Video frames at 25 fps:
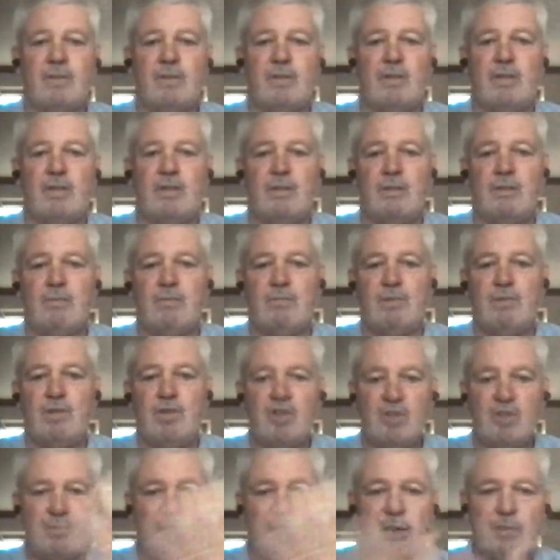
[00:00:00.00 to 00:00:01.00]
the
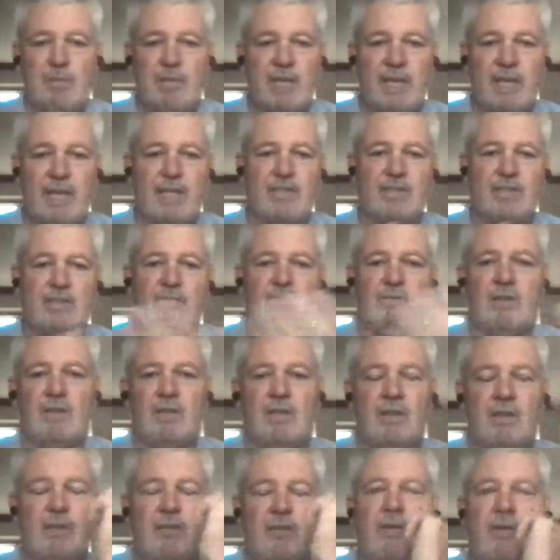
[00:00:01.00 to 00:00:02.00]
newspaper hacks
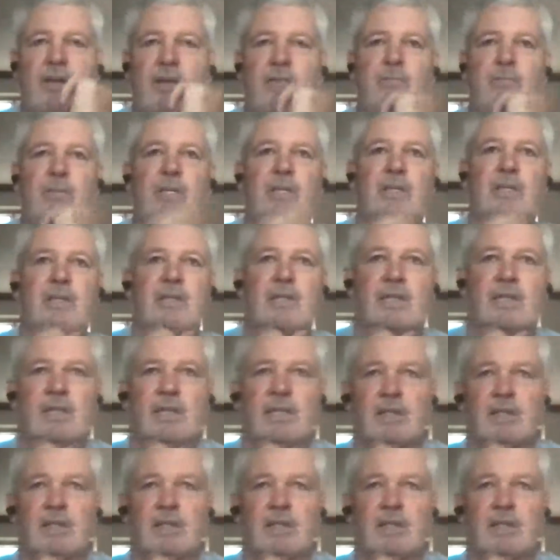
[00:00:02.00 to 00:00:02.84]
around me, and... Uh,